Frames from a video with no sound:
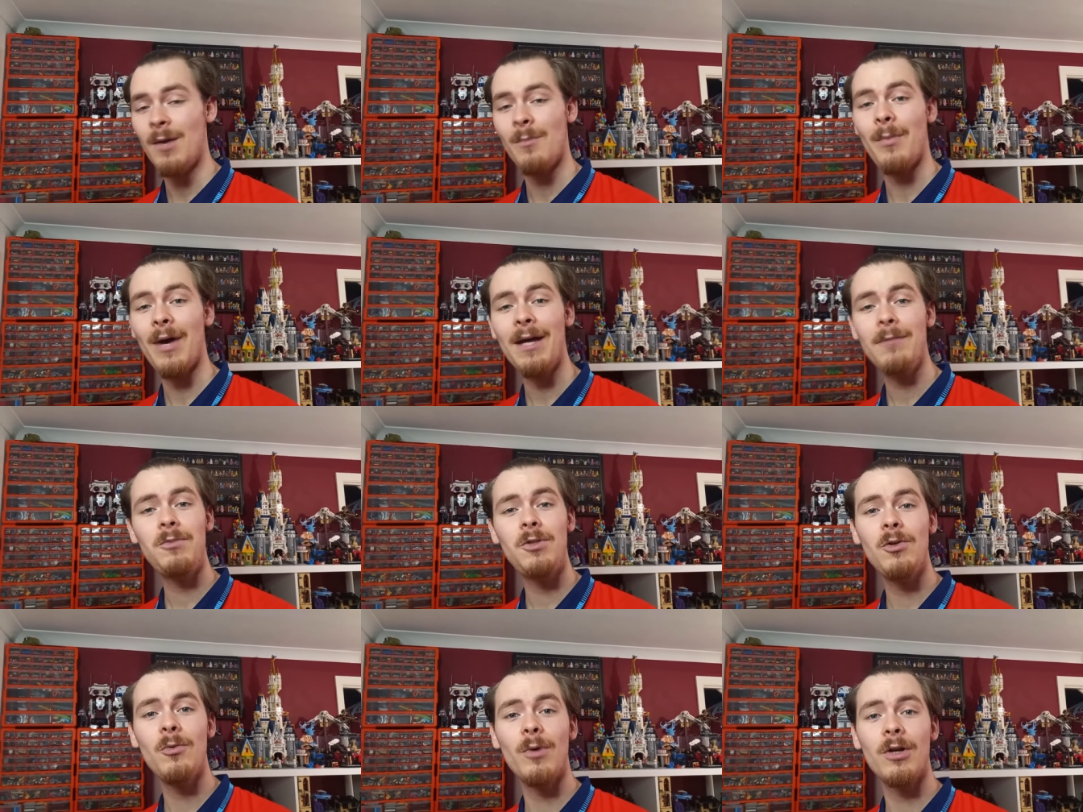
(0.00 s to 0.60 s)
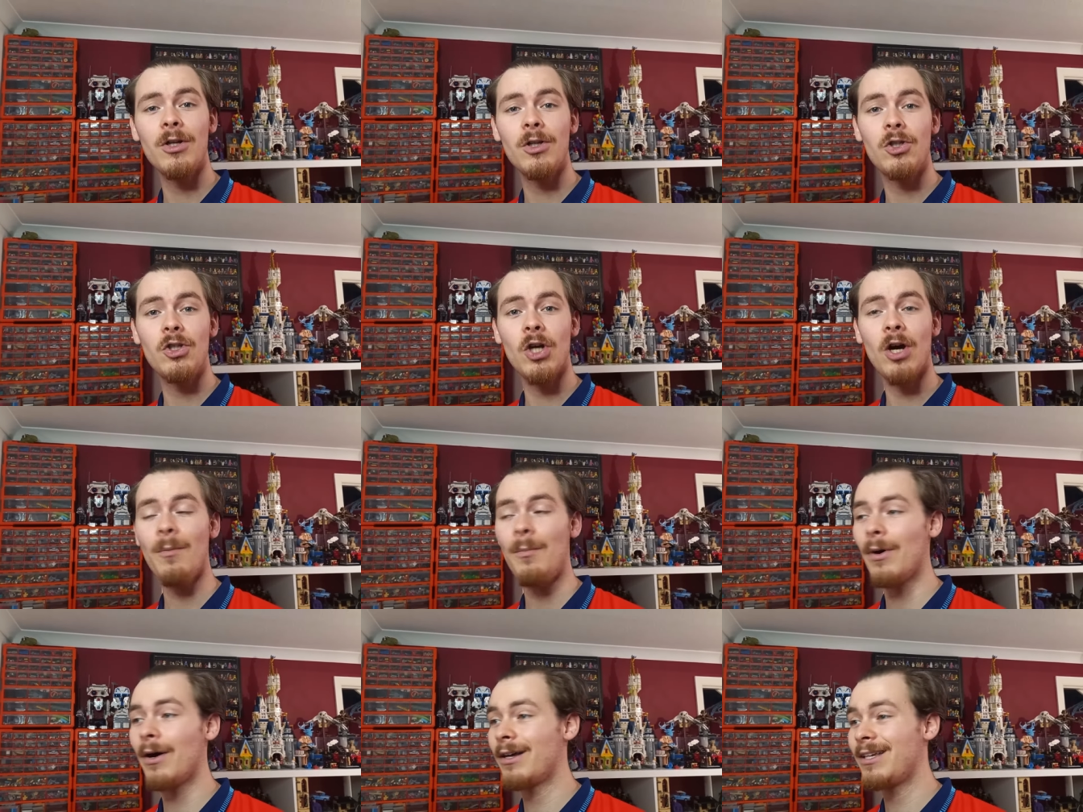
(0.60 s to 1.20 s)
perhaps you want a
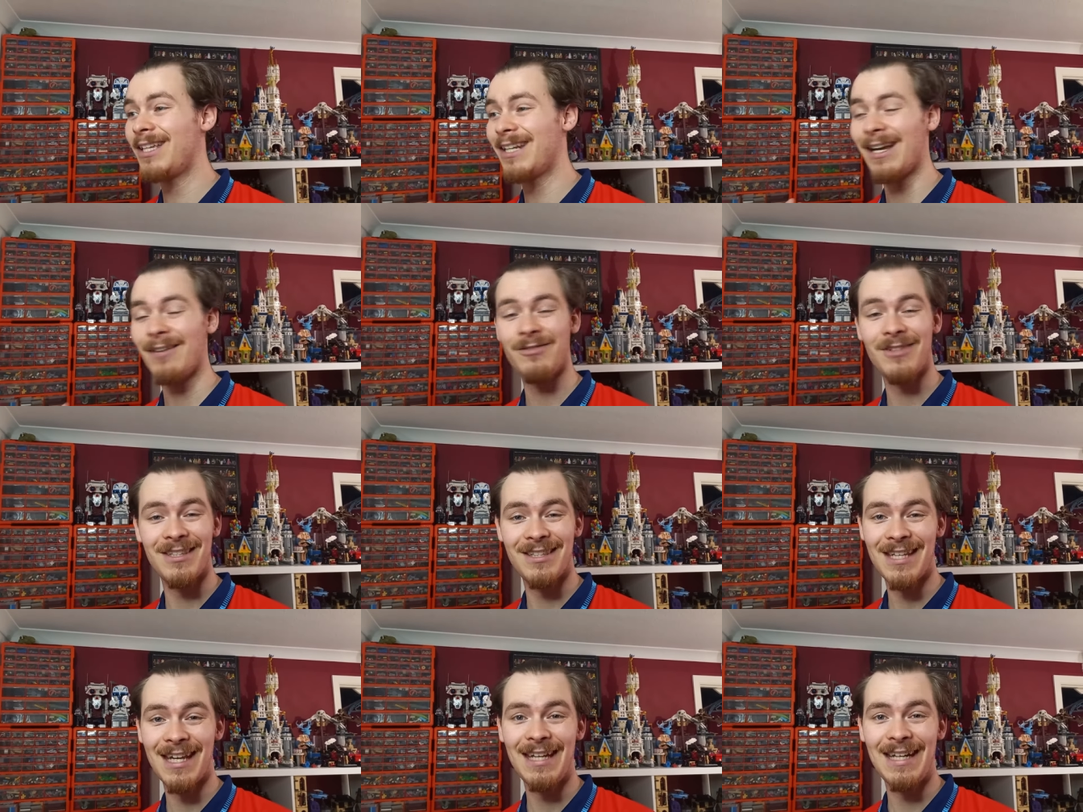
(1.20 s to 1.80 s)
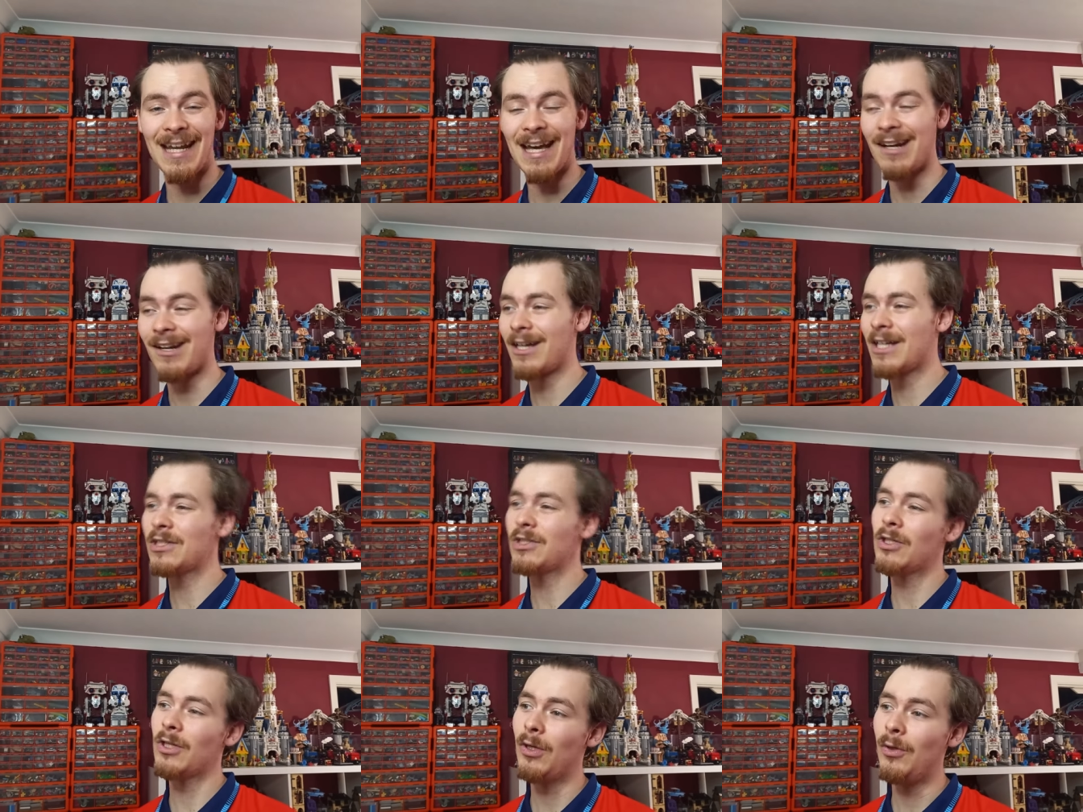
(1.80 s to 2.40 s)
chopper, you'd have to take down
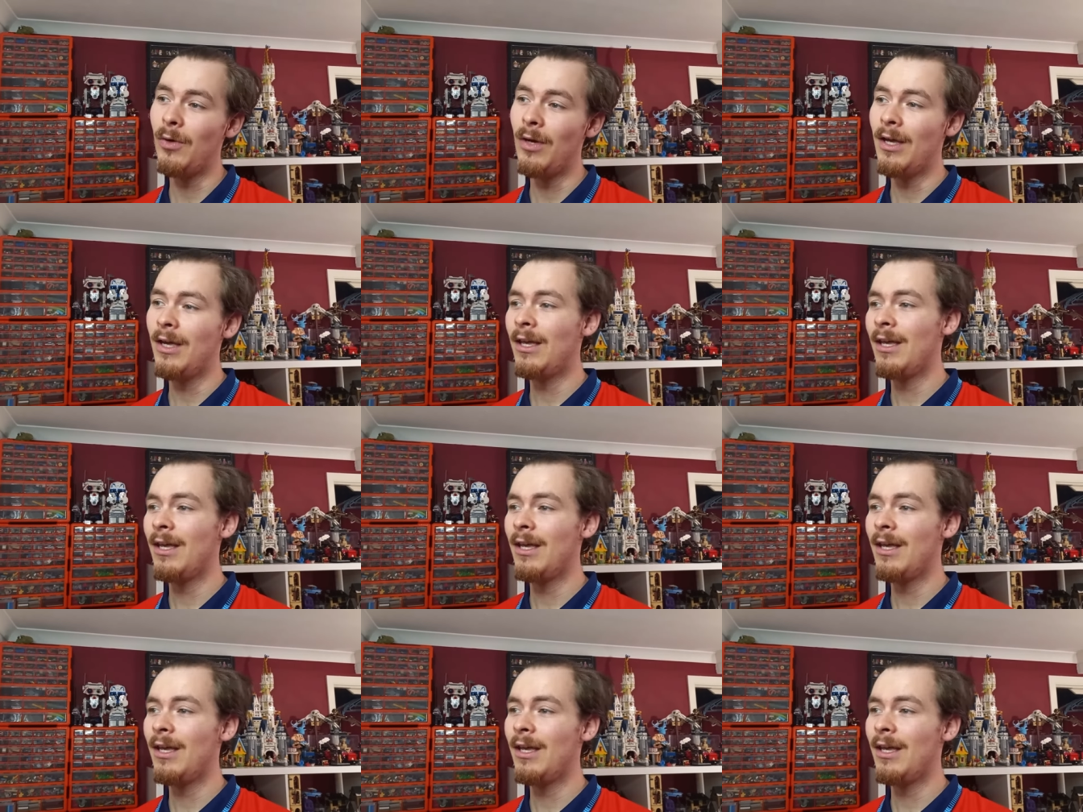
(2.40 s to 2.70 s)
R2.